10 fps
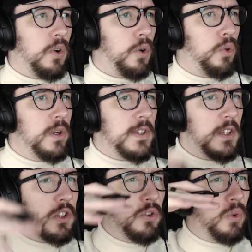Or is the
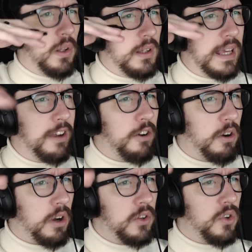snow a
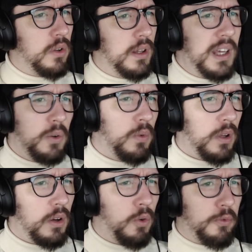layer under
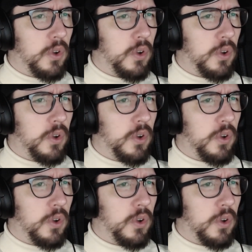over